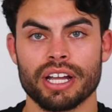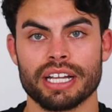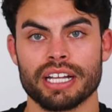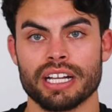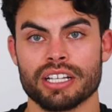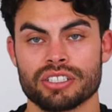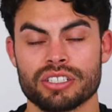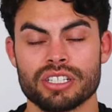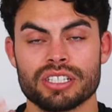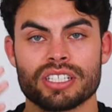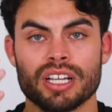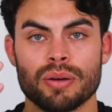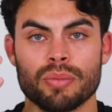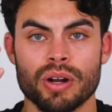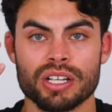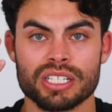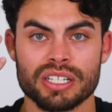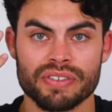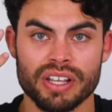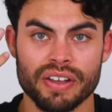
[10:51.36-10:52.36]
Okay, guys, to
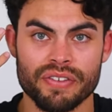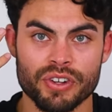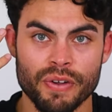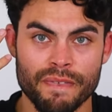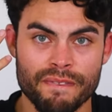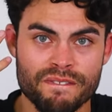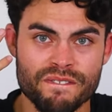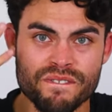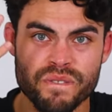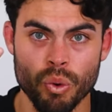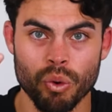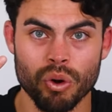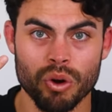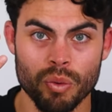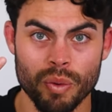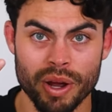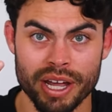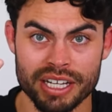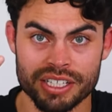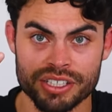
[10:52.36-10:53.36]
summarize, I've given you four
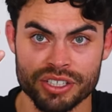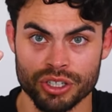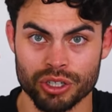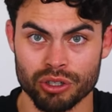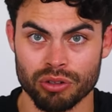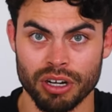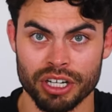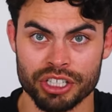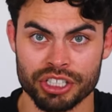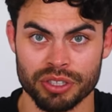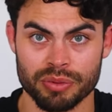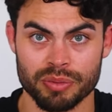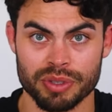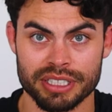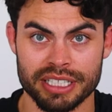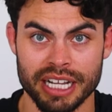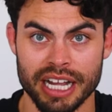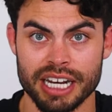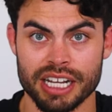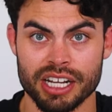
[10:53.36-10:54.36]
ways to crush it
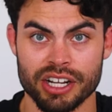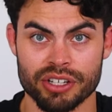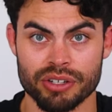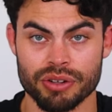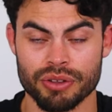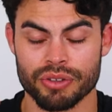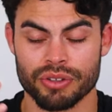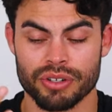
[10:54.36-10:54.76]
with dating in your